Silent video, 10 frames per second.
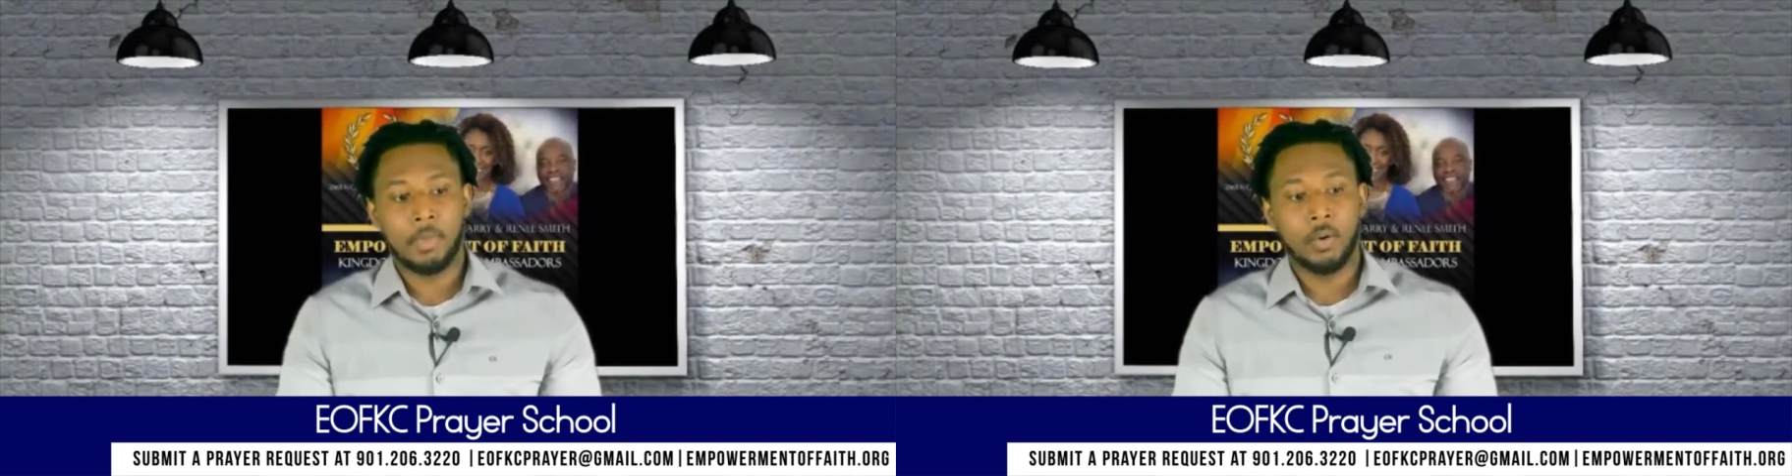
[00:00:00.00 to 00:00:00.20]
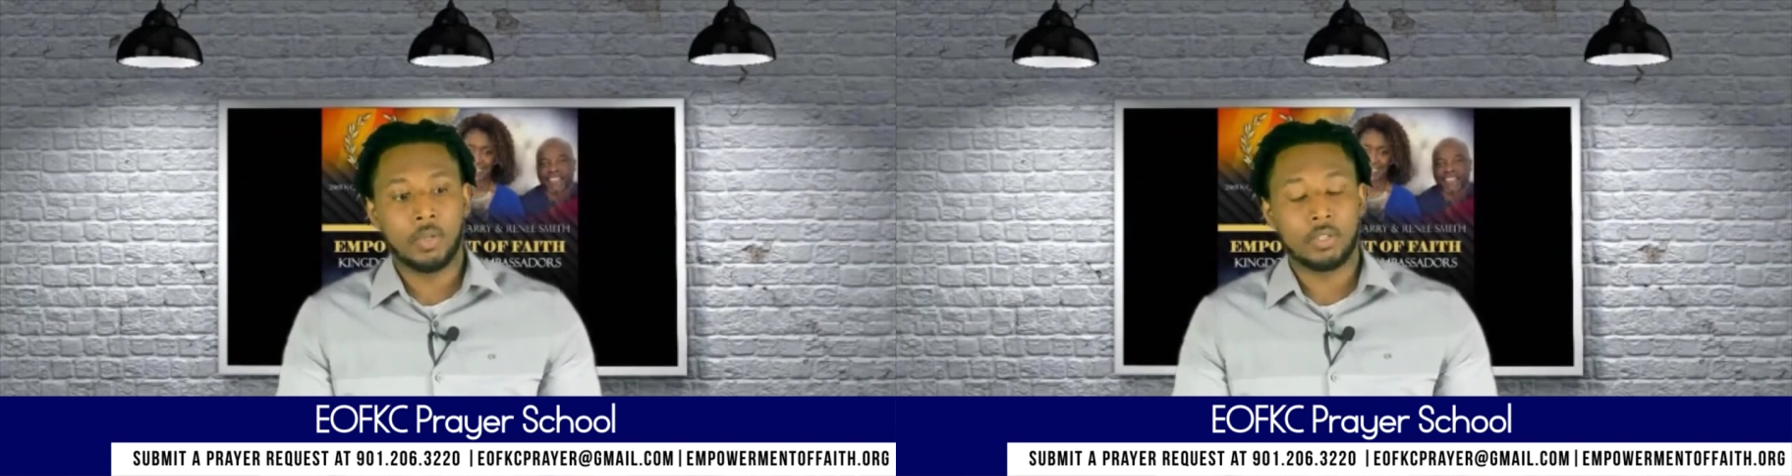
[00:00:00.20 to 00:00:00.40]

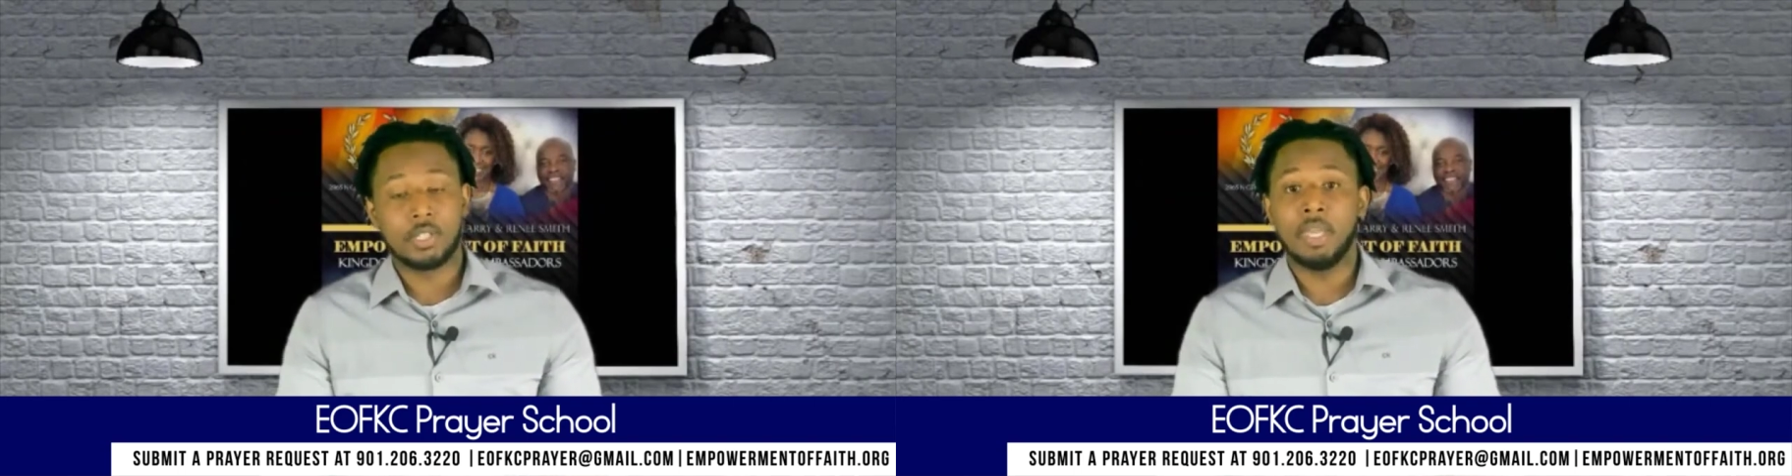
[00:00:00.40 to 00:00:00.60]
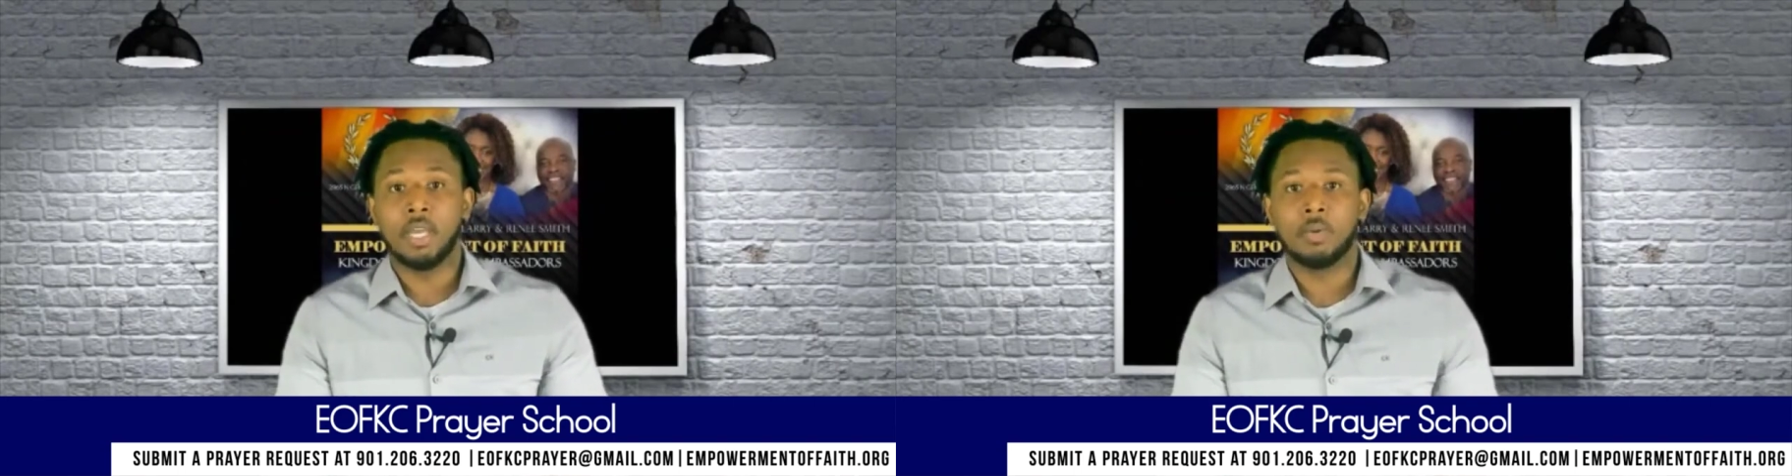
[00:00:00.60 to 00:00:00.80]
it to
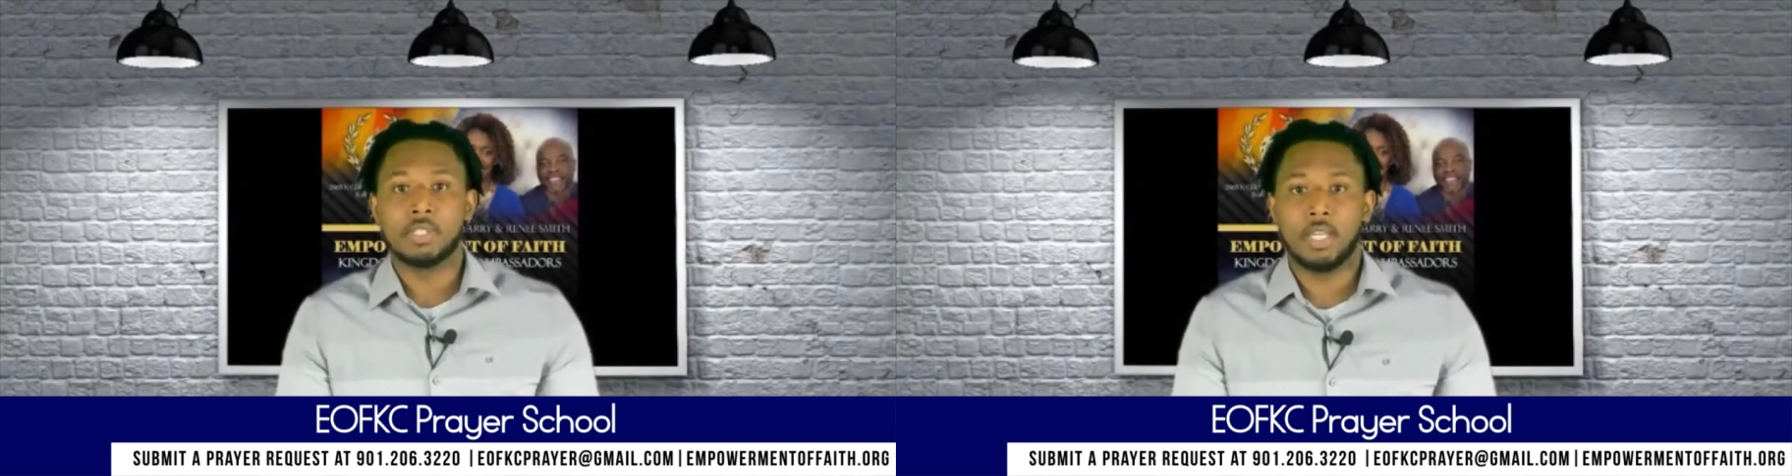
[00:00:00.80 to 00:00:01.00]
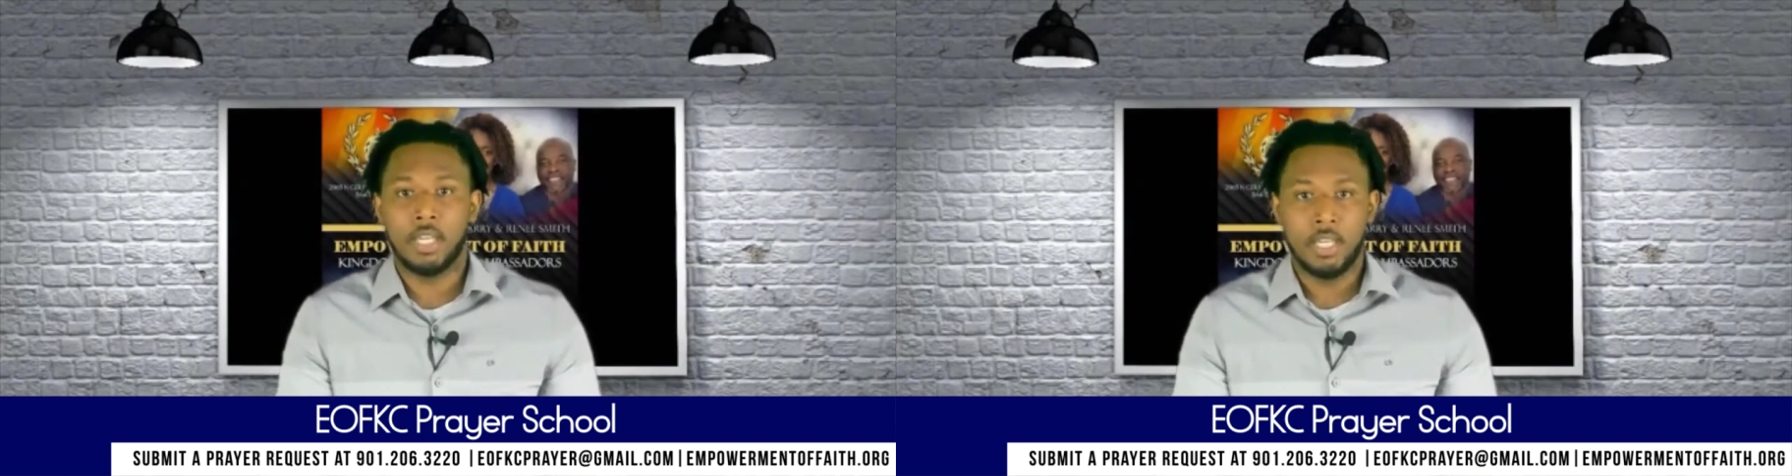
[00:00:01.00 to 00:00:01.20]
me it
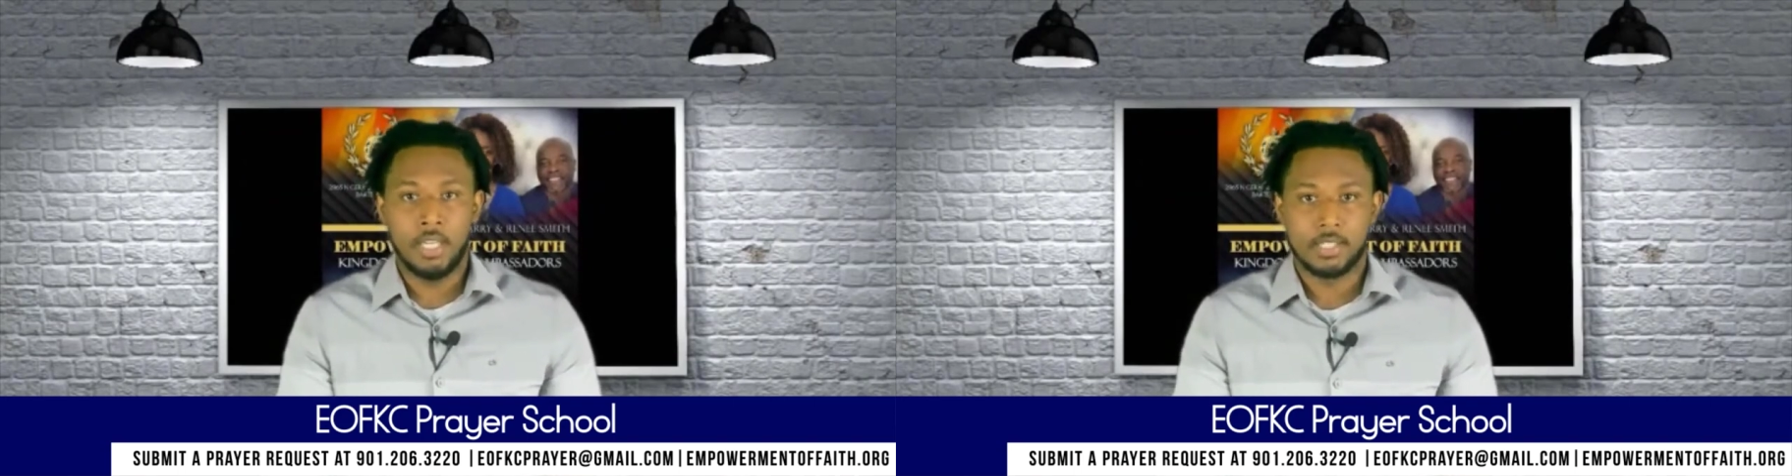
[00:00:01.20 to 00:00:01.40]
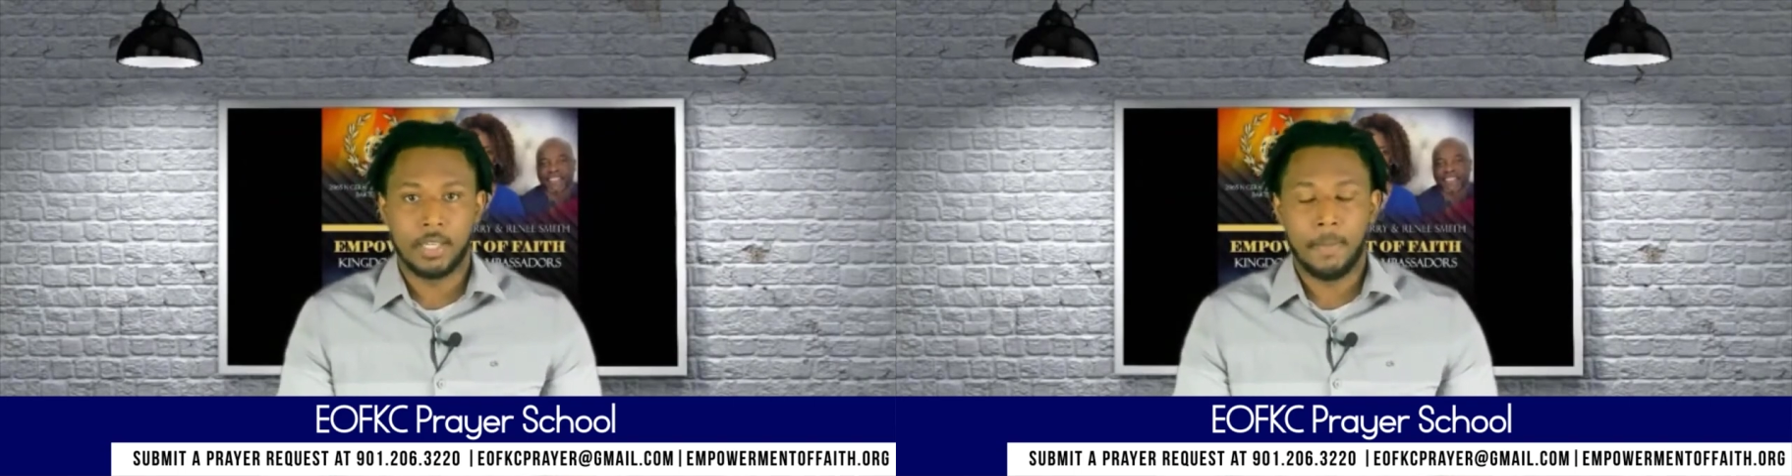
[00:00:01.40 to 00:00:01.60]
was
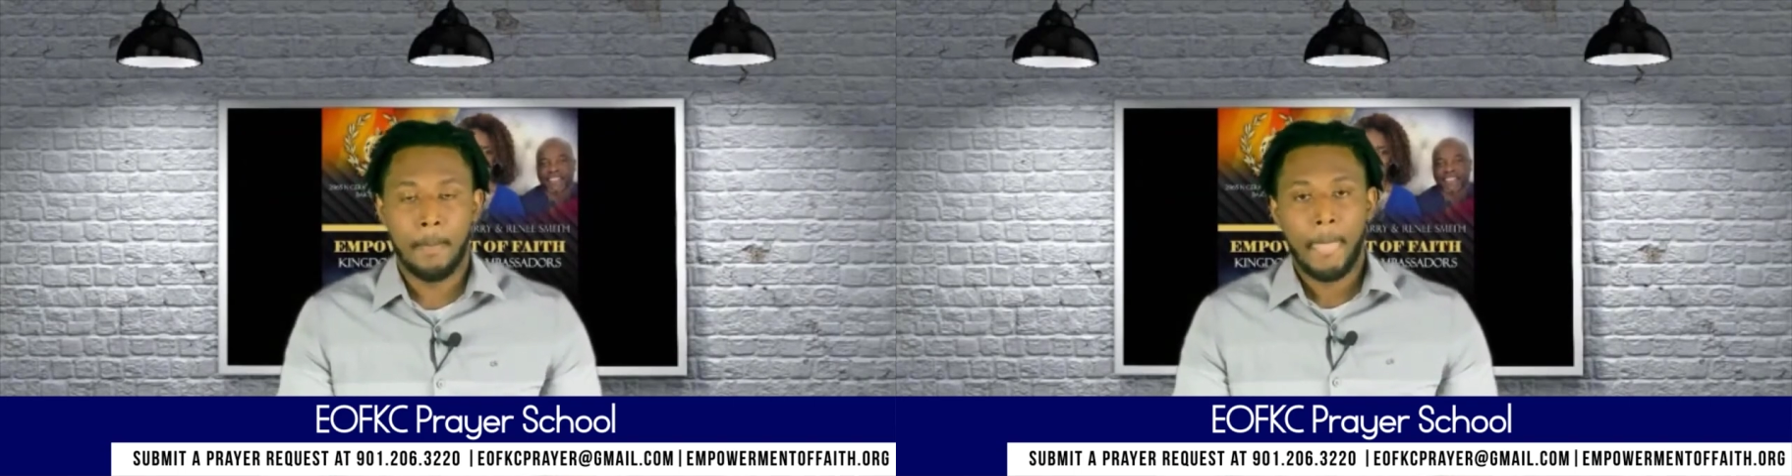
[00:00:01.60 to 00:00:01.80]
easy,